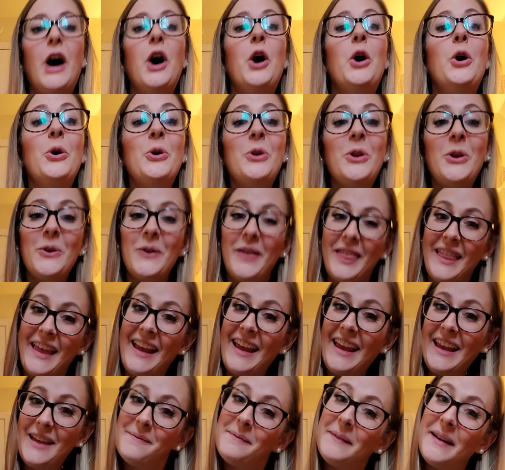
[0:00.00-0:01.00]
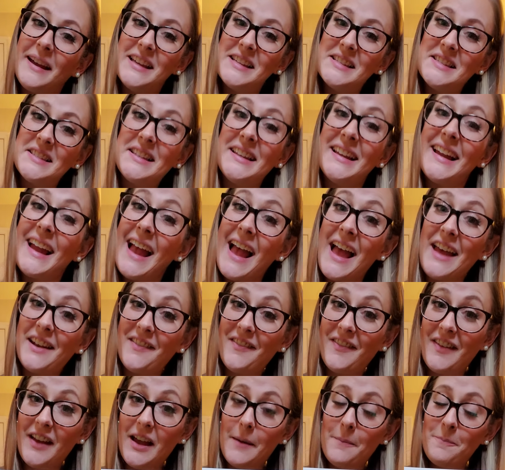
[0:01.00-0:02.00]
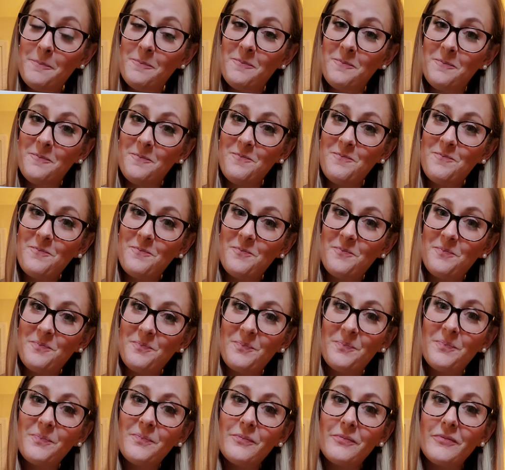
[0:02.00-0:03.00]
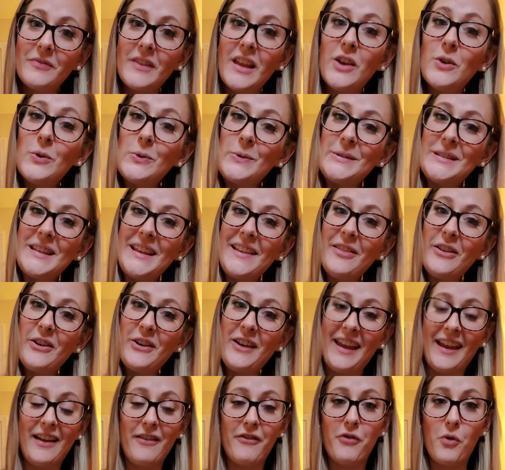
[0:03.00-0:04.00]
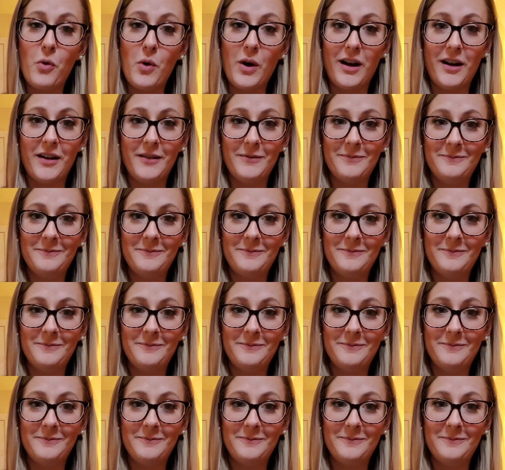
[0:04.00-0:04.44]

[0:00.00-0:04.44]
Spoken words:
Who do you think he might see ahead of him? Who's he looking for?